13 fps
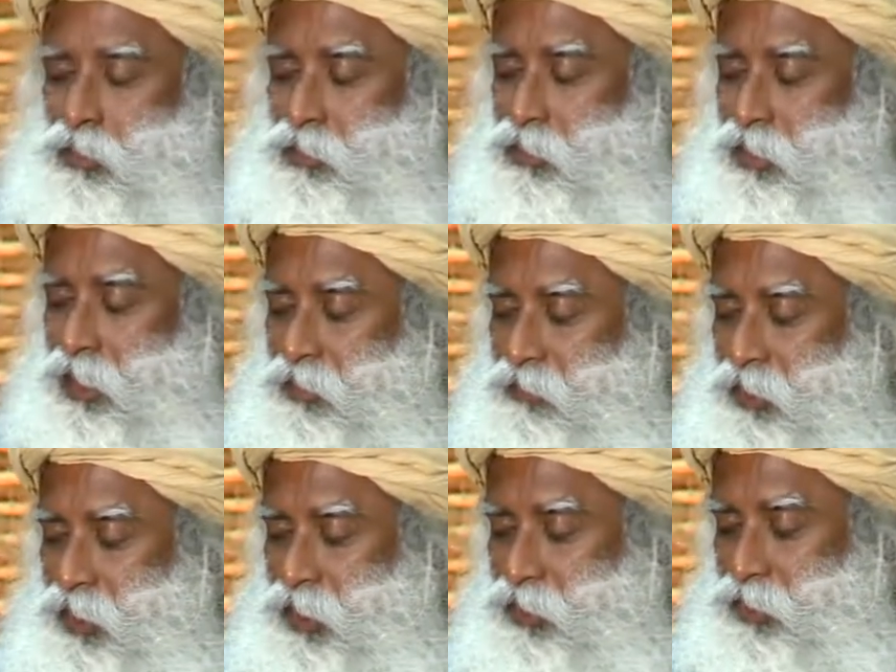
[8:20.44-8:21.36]
So can
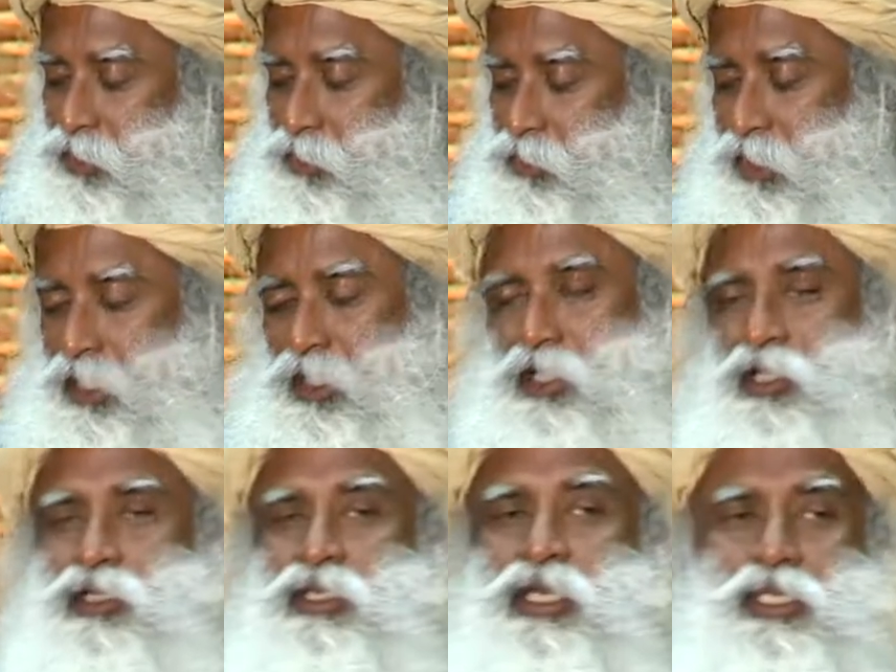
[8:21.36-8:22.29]
we raise the
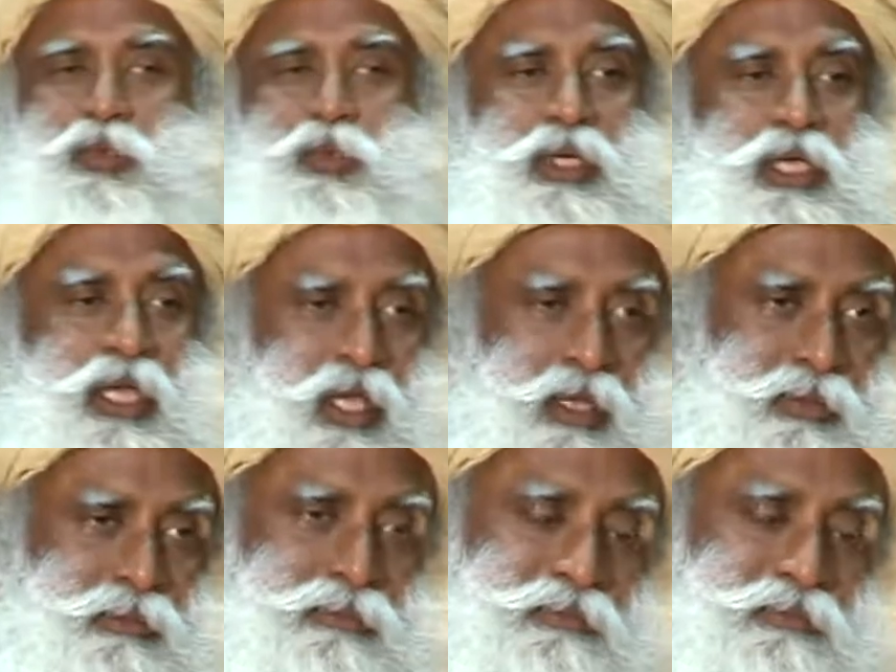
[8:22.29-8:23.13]
Kundalini? Yes, we can.